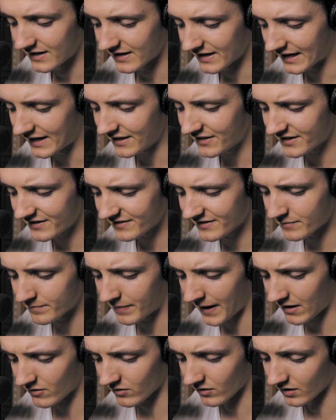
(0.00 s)
"He that is in
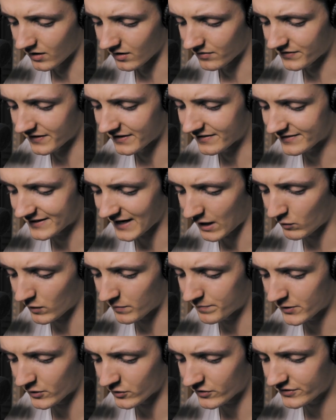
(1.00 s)
peril of these
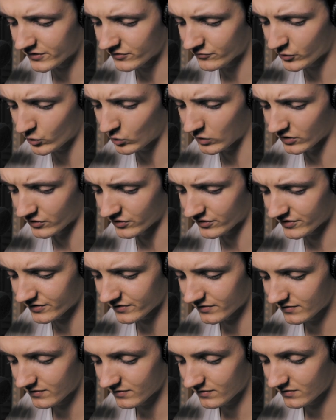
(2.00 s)
sour Puritan rulers."